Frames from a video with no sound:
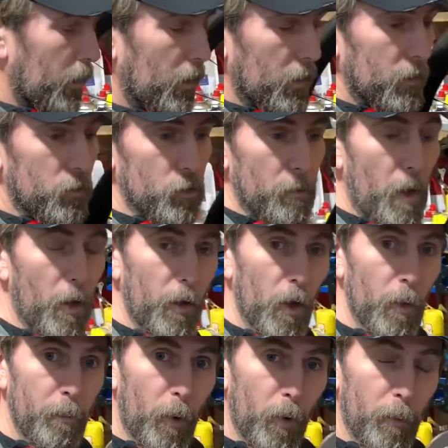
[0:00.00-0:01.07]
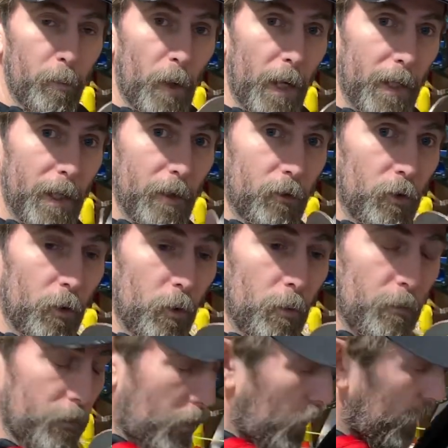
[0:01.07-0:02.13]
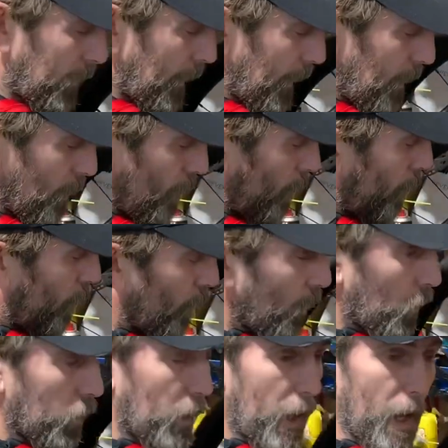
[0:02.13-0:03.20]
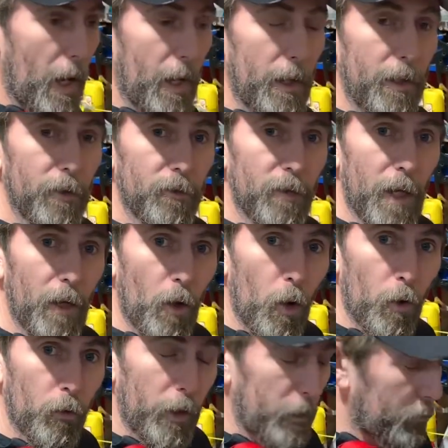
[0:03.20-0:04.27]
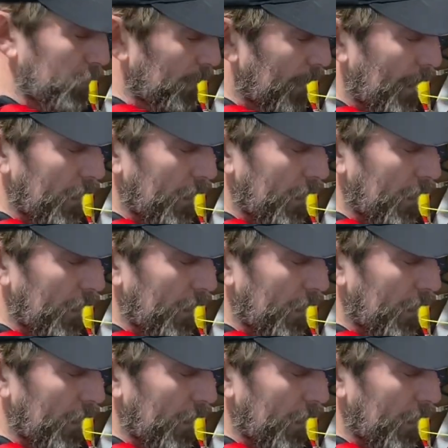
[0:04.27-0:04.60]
Shimano bottom bracket tool, okay, or a cassette lock ring, but get